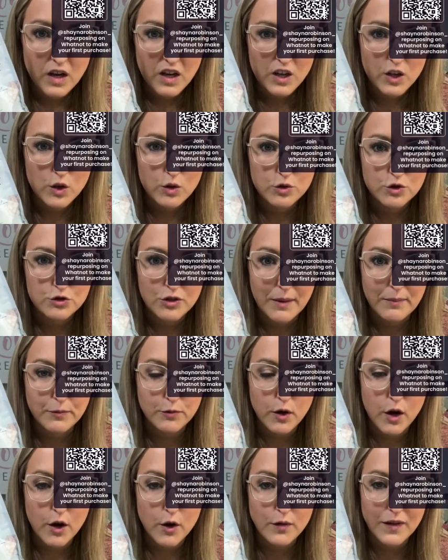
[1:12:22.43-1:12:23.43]
Ooh, strep
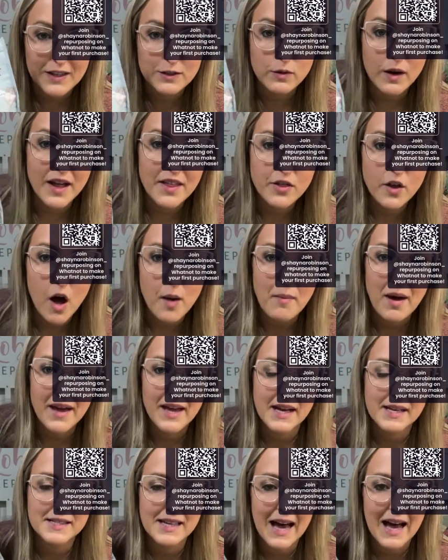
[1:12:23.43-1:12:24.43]
throat. That's what I thought my
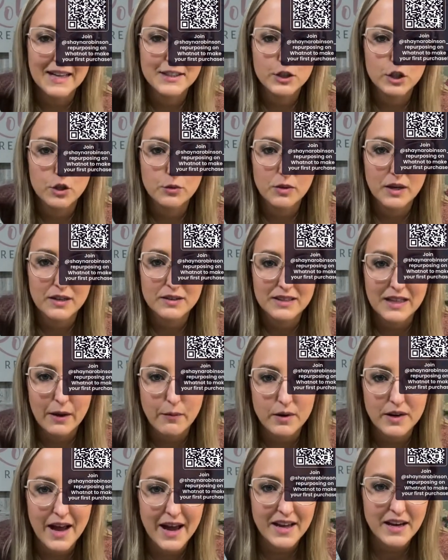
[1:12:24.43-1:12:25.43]
kids had too, but they were
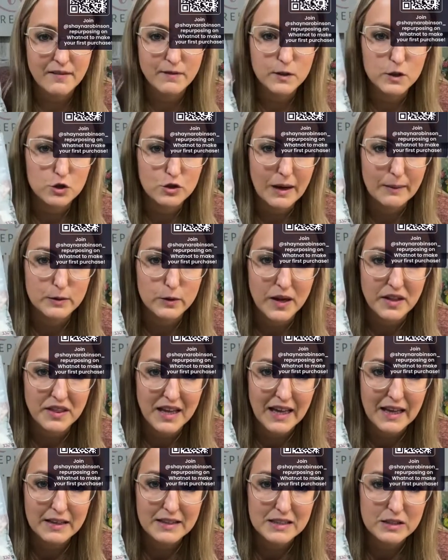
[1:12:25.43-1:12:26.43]
negative for strep, so I
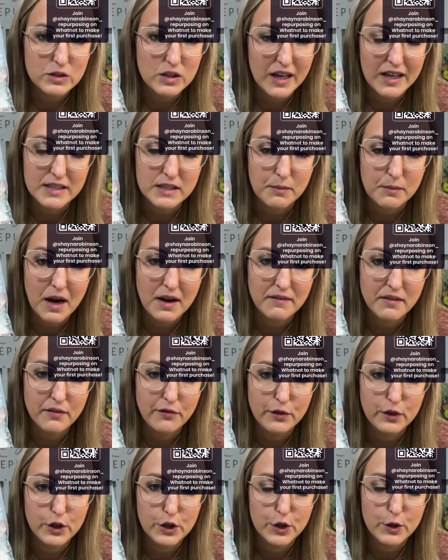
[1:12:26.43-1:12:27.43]
think it's like some kind of a
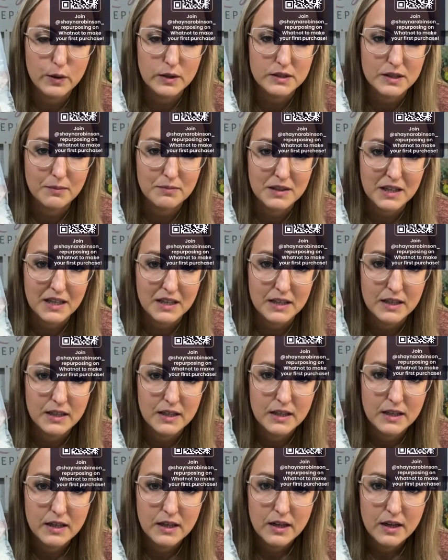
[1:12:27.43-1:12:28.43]
flu or something.
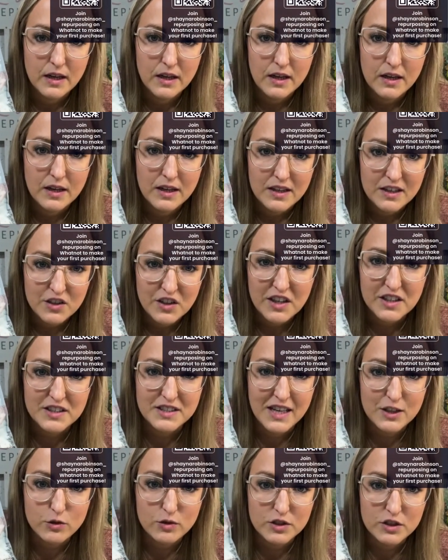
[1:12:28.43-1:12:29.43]
You need to
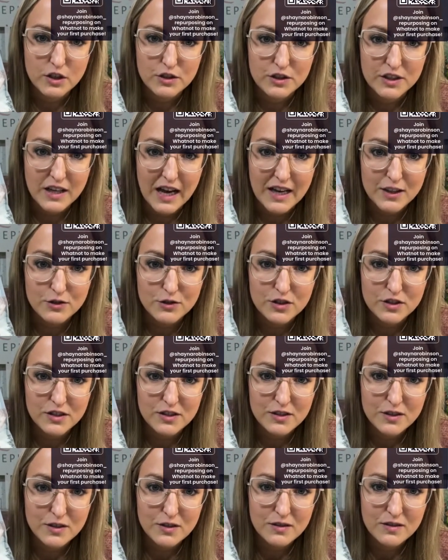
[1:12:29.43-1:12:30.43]
schedule. So yeah, you
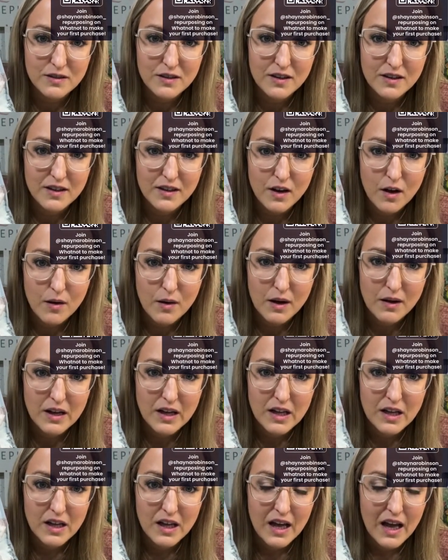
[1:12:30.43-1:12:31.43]
do.
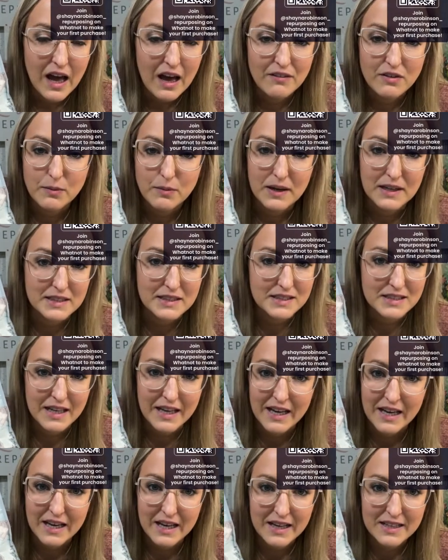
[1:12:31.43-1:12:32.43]
Everybody's
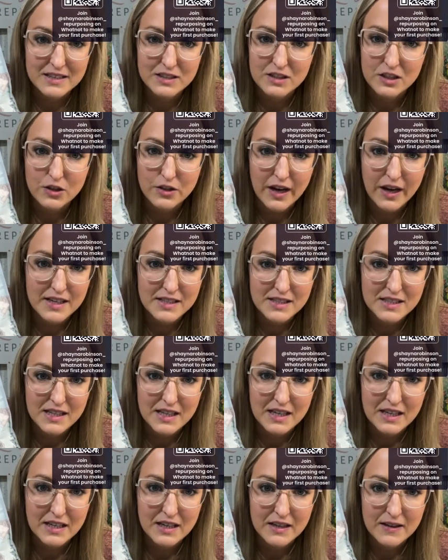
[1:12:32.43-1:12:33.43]
sick. It's
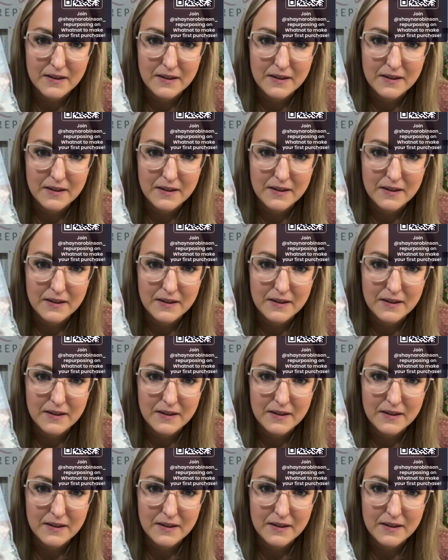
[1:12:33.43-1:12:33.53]
crazy.